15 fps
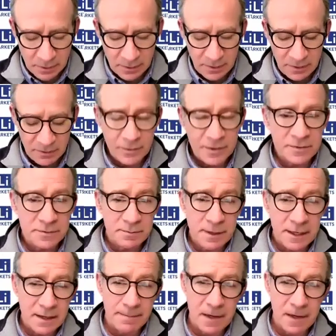If we
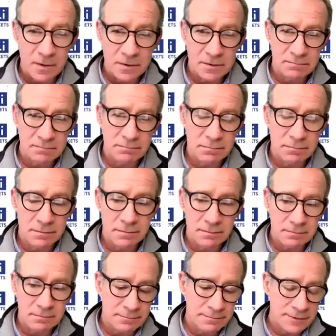speak about
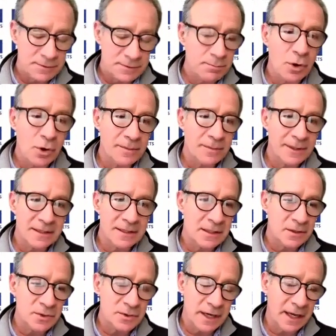spodumene in
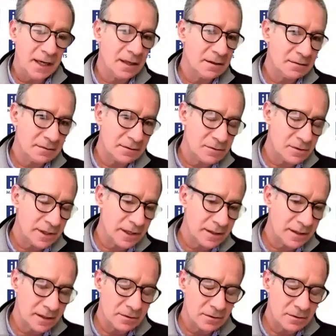Australia
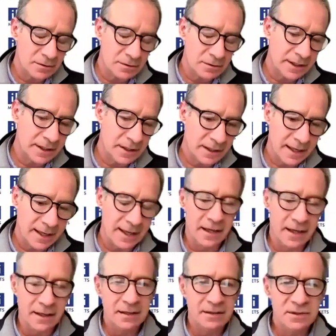or in Canada,